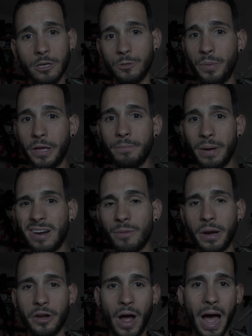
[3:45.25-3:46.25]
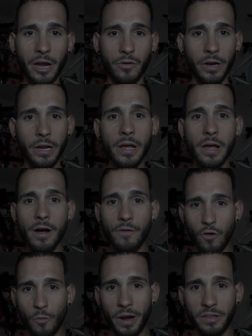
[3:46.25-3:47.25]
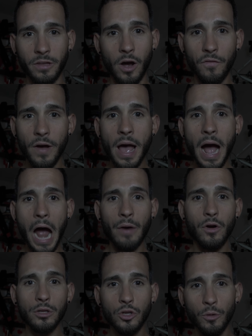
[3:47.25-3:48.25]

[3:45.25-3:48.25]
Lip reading: Has been very accurate for myself. I run